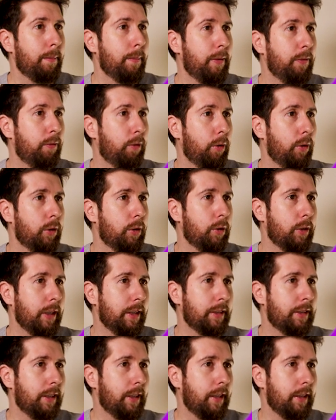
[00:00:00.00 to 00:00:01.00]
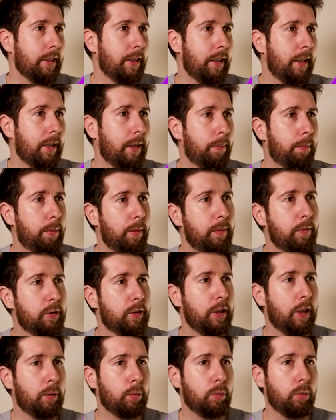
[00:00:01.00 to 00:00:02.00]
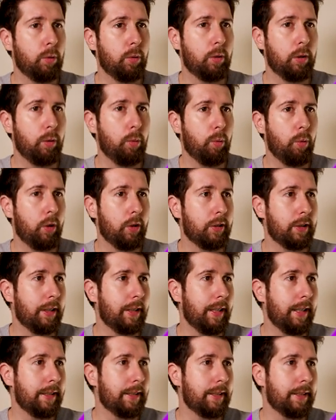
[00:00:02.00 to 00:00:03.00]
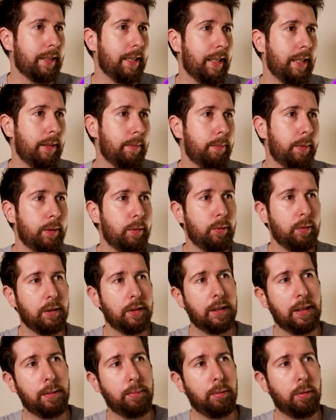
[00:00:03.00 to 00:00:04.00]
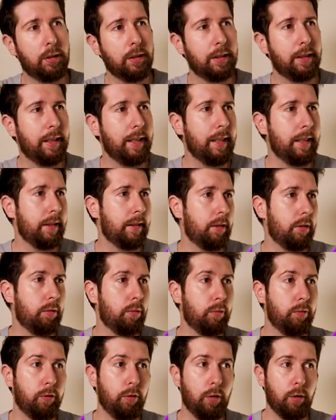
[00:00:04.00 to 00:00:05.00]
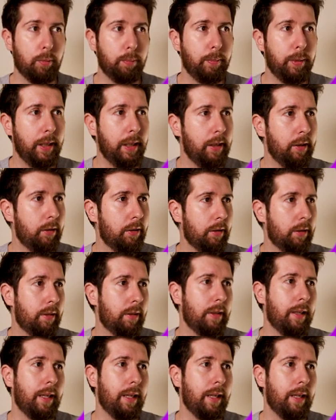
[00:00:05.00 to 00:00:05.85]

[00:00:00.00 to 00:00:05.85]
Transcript: Before, you can see right here, the previous outlook was a net sale between 3.8 to 4 billion.